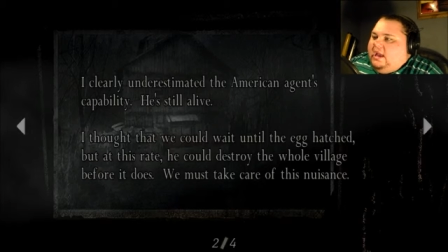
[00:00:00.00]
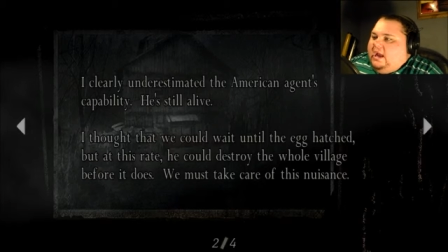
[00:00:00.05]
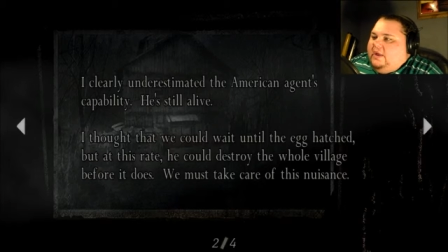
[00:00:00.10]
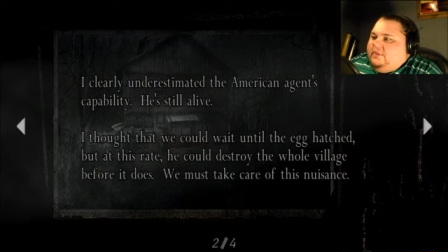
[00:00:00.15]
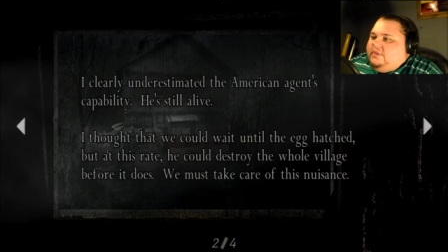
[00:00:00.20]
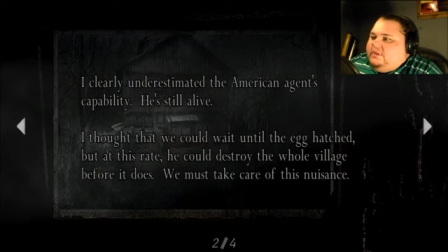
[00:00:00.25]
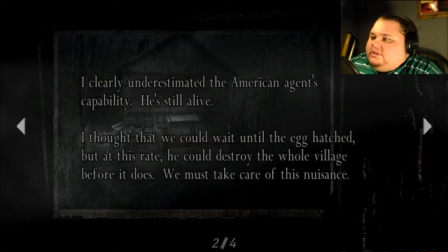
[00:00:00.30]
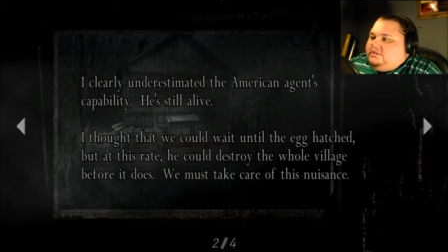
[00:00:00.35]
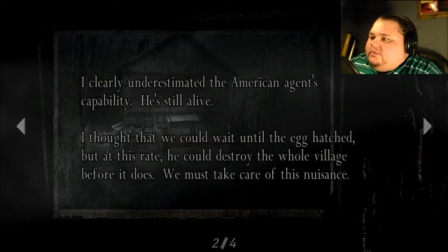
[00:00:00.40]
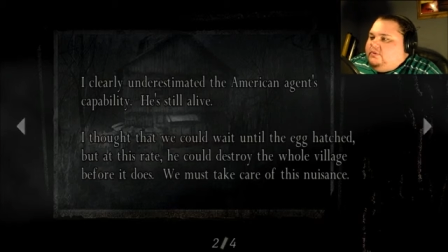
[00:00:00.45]

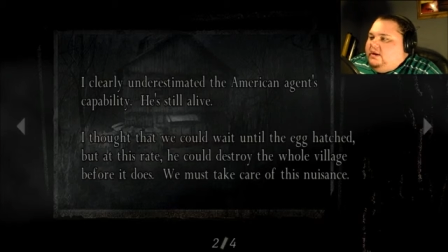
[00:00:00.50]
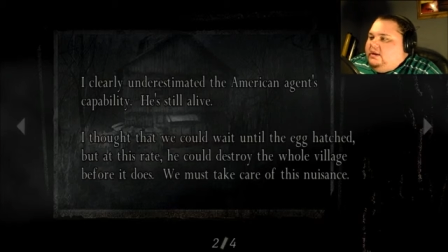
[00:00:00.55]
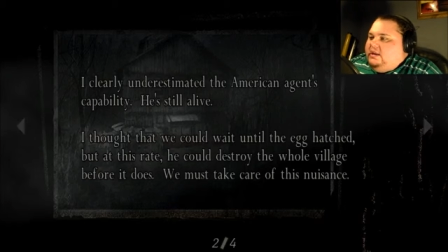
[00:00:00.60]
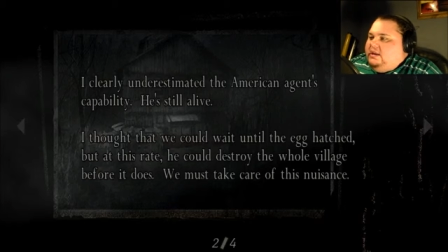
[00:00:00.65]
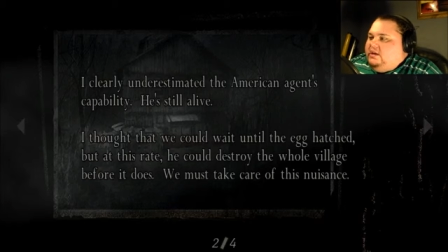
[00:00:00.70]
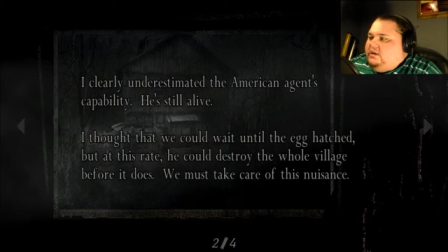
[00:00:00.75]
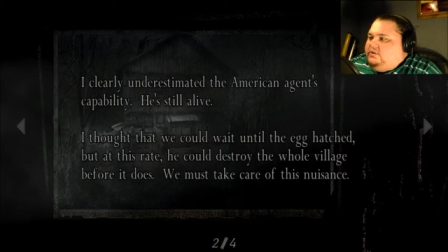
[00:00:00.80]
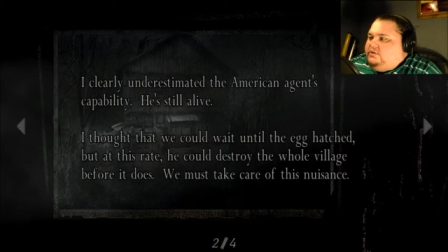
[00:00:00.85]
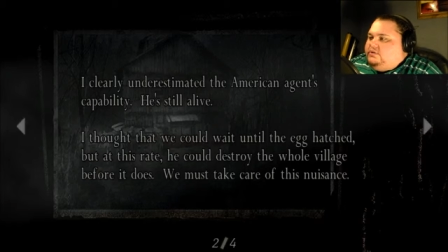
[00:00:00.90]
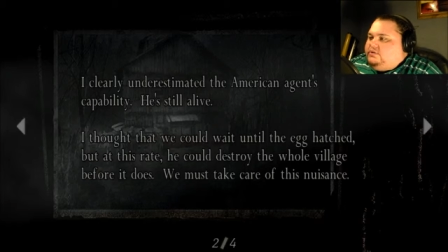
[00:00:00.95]
at this rate,
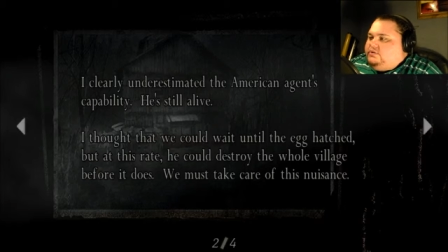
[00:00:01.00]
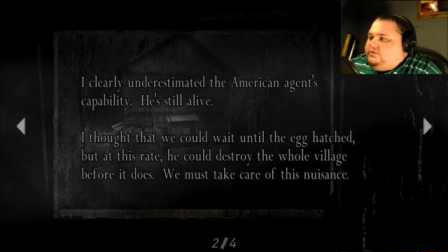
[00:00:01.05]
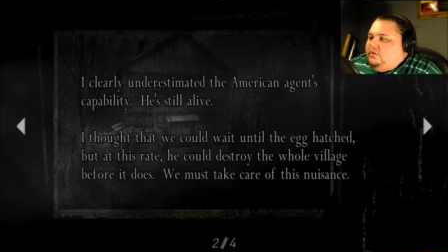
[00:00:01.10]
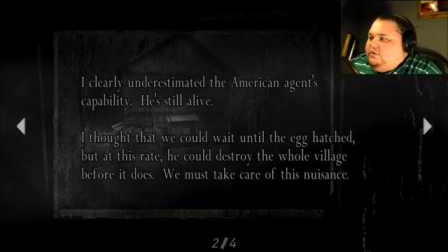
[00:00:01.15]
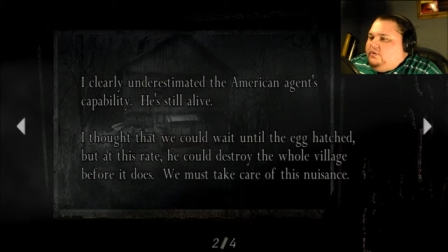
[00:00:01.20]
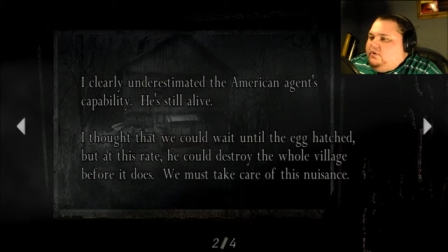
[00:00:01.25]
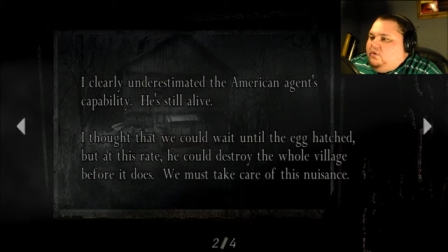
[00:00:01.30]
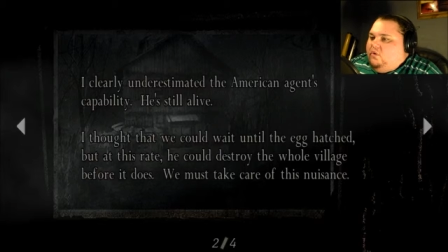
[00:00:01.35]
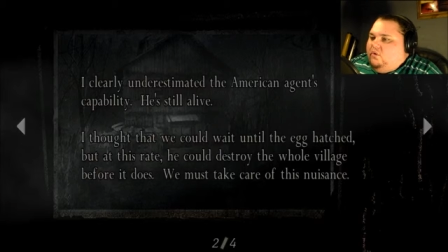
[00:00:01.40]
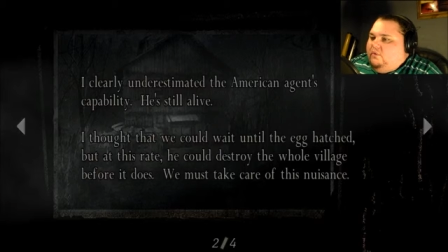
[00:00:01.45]
he could destroy
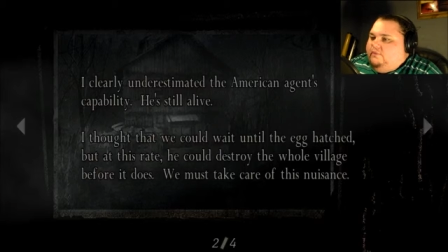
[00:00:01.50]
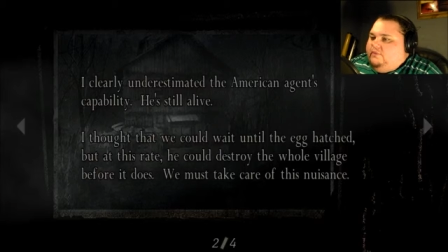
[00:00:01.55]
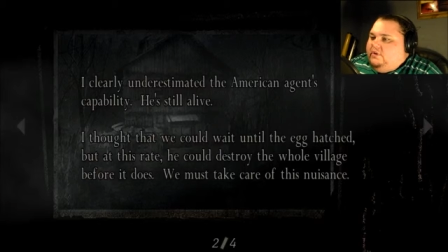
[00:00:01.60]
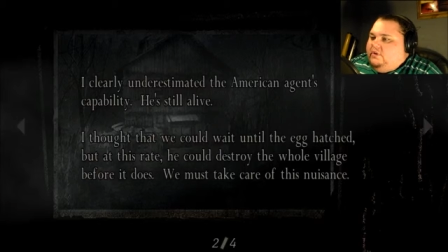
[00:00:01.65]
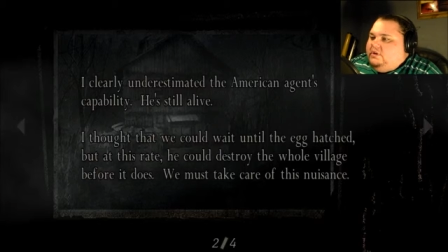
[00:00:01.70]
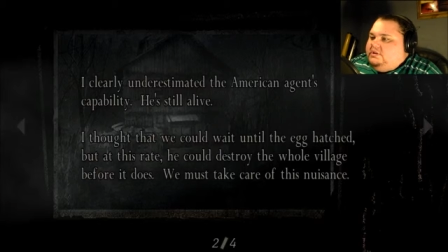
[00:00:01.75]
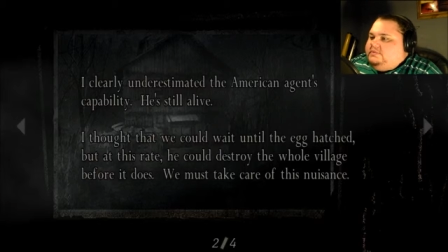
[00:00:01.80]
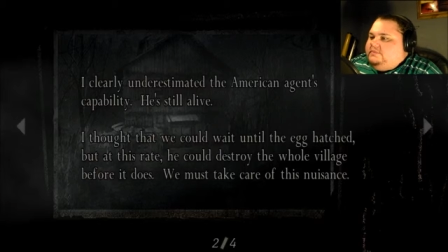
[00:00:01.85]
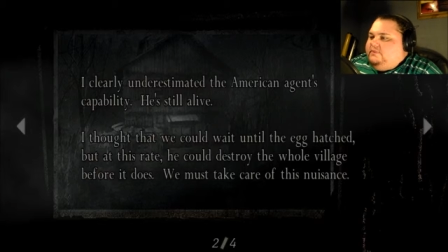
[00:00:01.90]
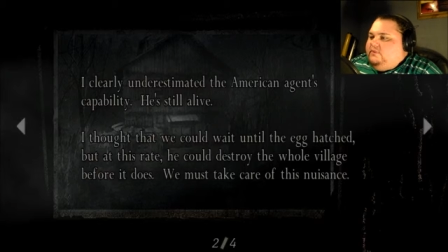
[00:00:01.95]
the whole
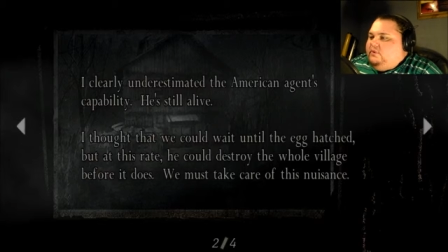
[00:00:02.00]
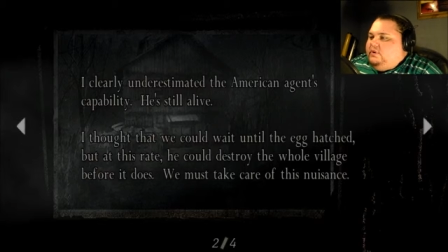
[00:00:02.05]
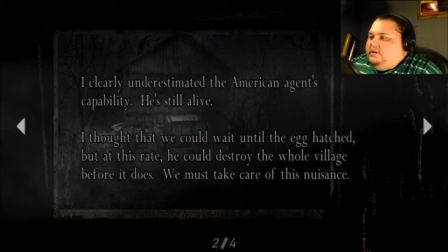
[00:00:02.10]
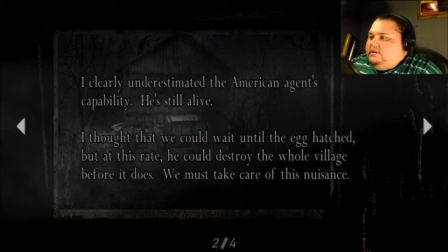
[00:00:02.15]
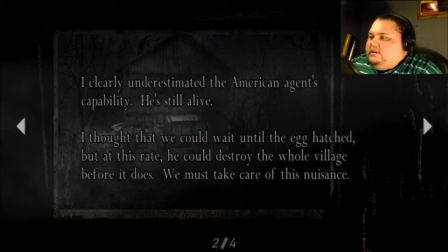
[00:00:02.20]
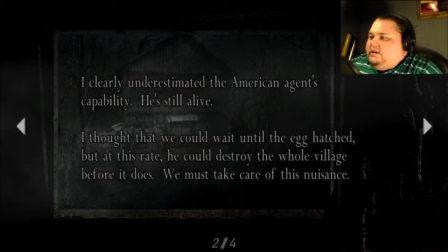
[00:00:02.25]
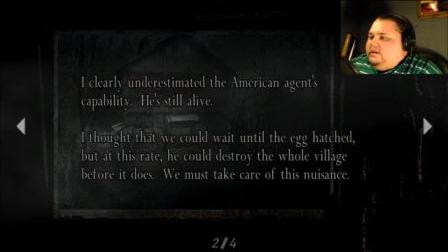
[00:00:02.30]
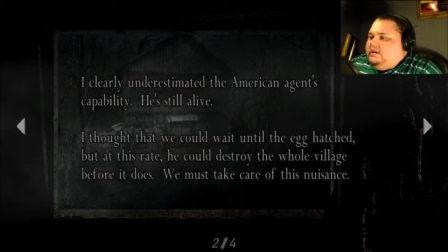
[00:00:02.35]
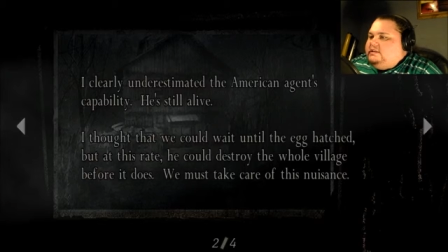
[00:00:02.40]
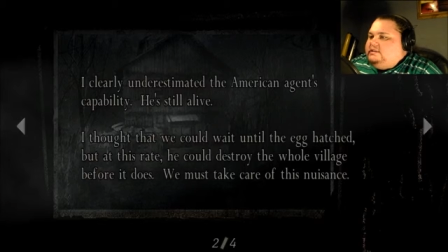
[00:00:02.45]
village before he
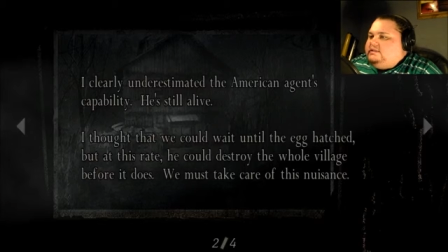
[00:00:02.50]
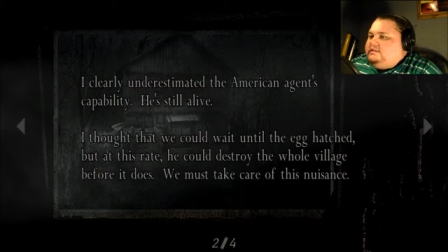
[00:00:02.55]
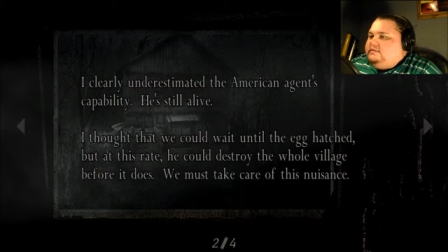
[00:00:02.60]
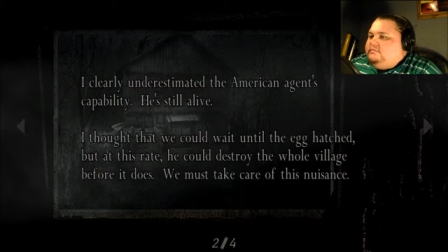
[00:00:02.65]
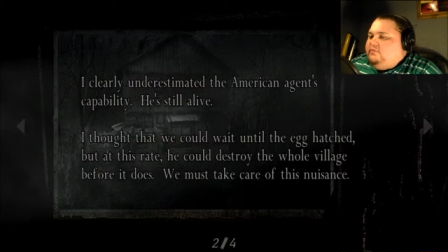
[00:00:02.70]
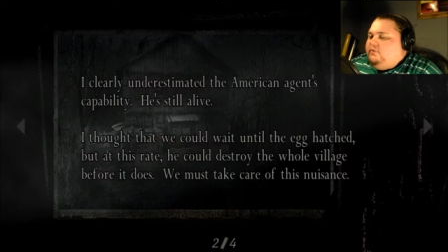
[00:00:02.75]
does.